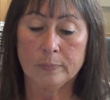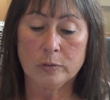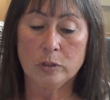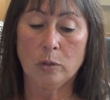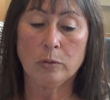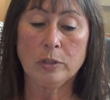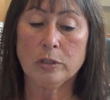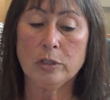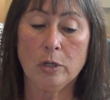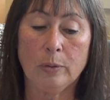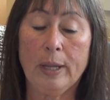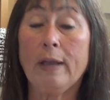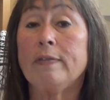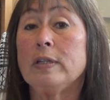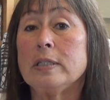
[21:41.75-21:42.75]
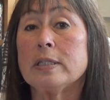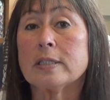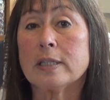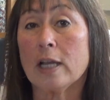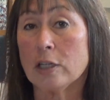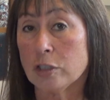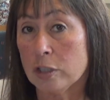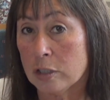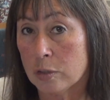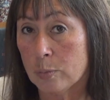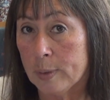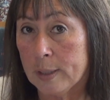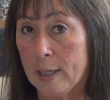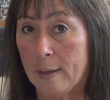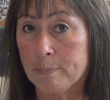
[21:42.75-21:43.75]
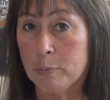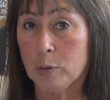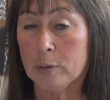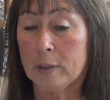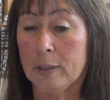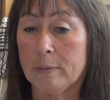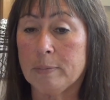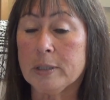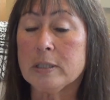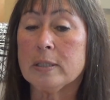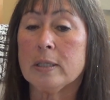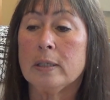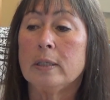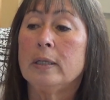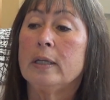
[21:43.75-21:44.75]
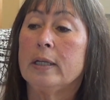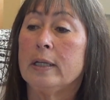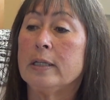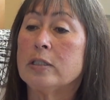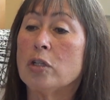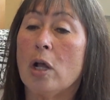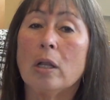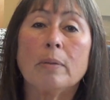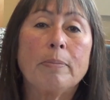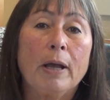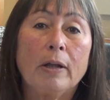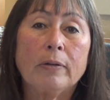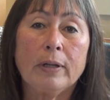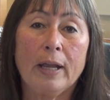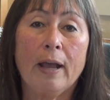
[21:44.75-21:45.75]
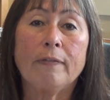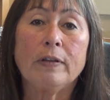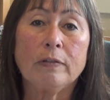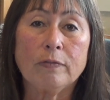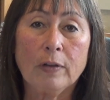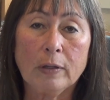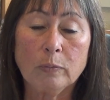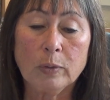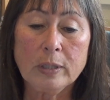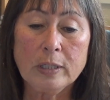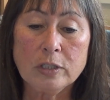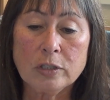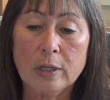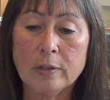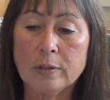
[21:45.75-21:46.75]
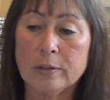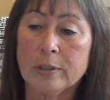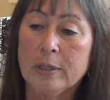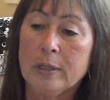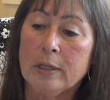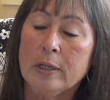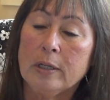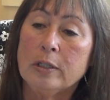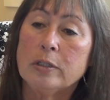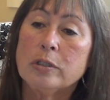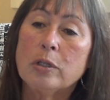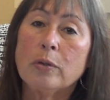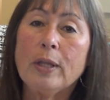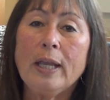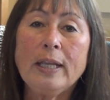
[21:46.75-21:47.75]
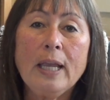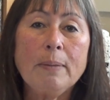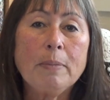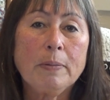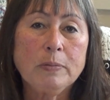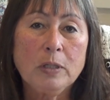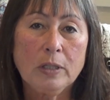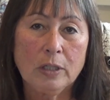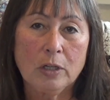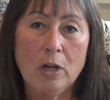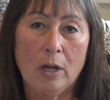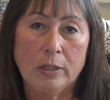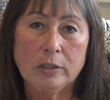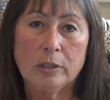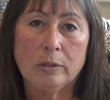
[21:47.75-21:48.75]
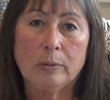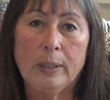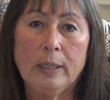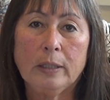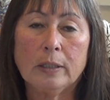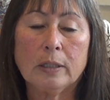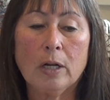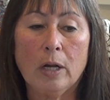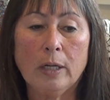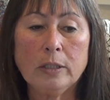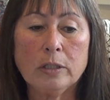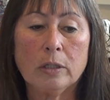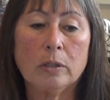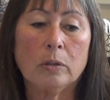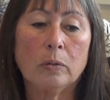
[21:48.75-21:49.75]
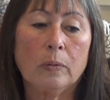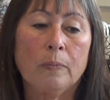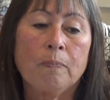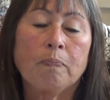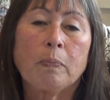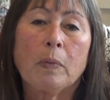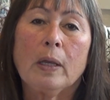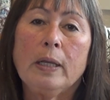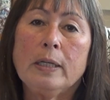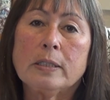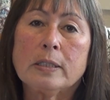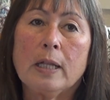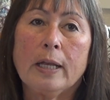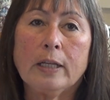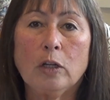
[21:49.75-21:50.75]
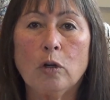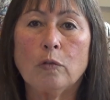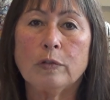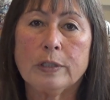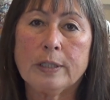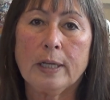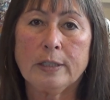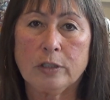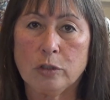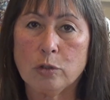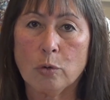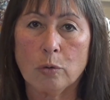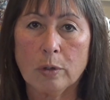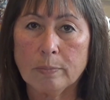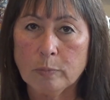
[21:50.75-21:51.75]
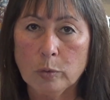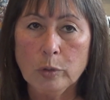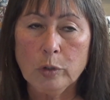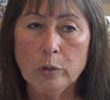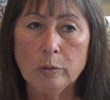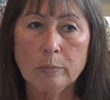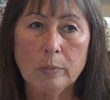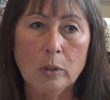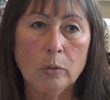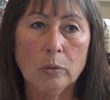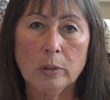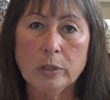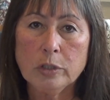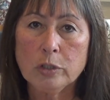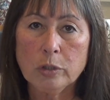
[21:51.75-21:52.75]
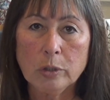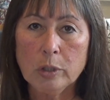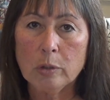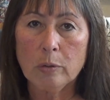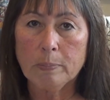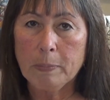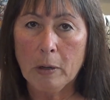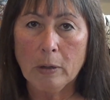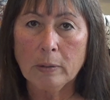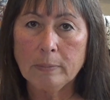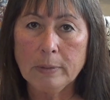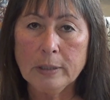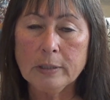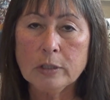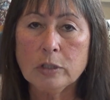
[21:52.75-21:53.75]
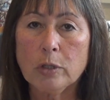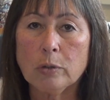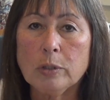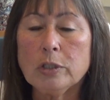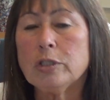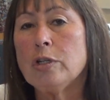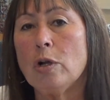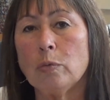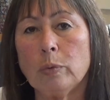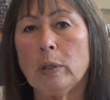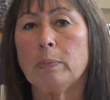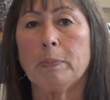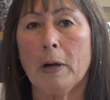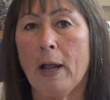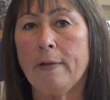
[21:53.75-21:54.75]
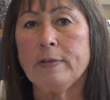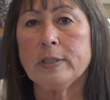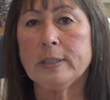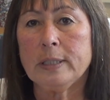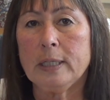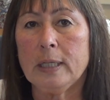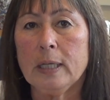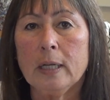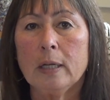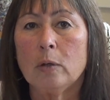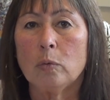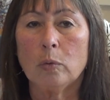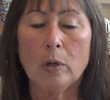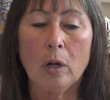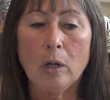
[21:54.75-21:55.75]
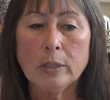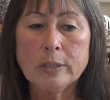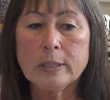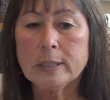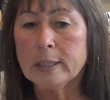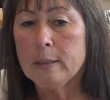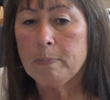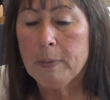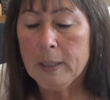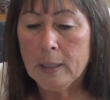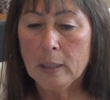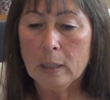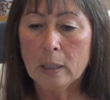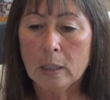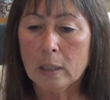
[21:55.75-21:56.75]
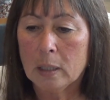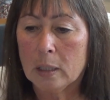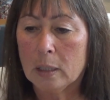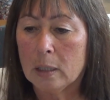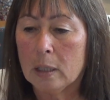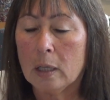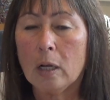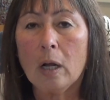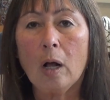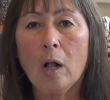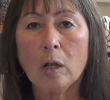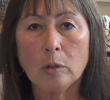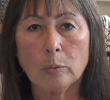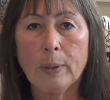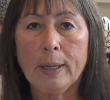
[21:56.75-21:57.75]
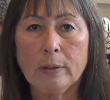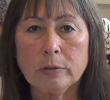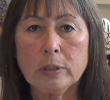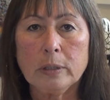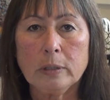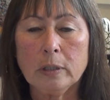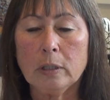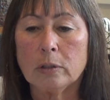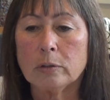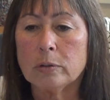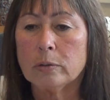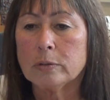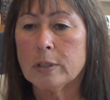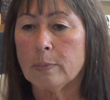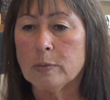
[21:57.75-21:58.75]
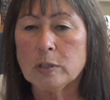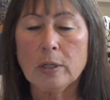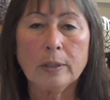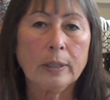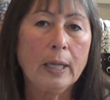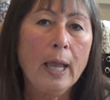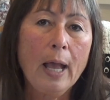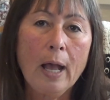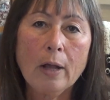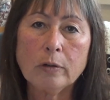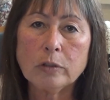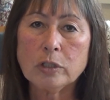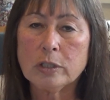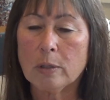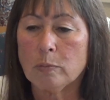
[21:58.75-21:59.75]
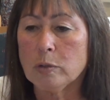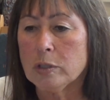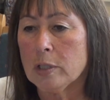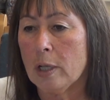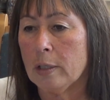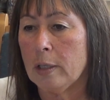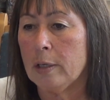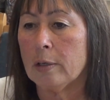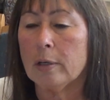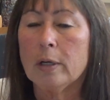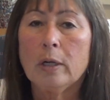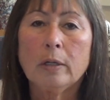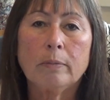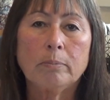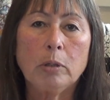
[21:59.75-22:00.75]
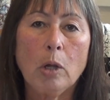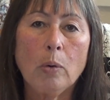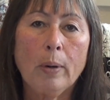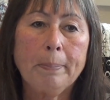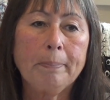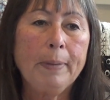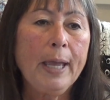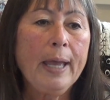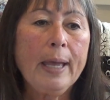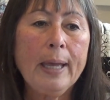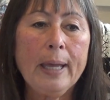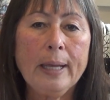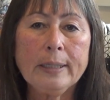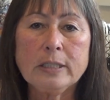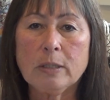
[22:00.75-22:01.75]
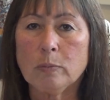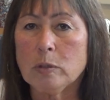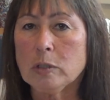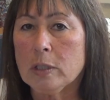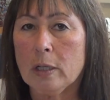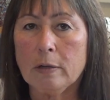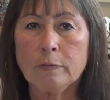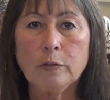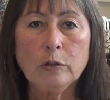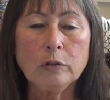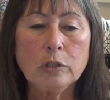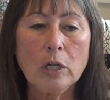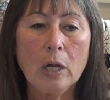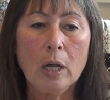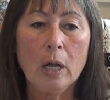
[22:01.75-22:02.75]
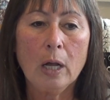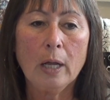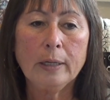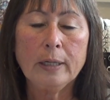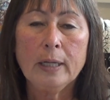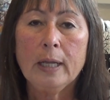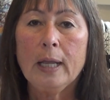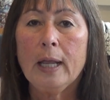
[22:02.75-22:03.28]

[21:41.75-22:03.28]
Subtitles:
So there's no heavy discussions with that book club. It's all about having fun with each other. So they came up to the condo, and the condo is like an oversized dorm room or a studio apartment. So there's no real privacy. We're all sleeping all around it. You know, someone's on the couch, someone's on their blow-up bed, someone's on a futon.